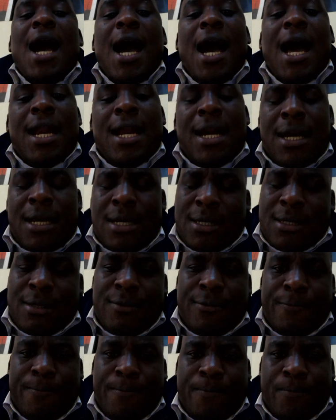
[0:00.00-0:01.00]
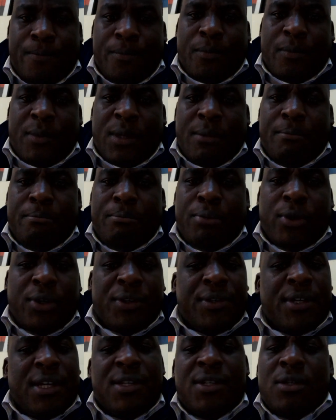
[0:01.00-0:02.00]
and
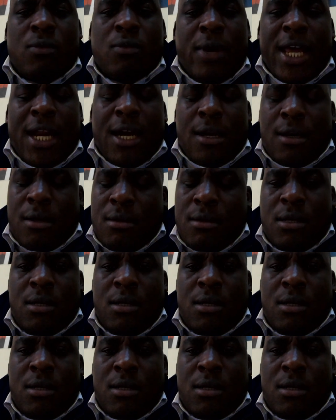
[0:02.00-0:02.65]
processed well.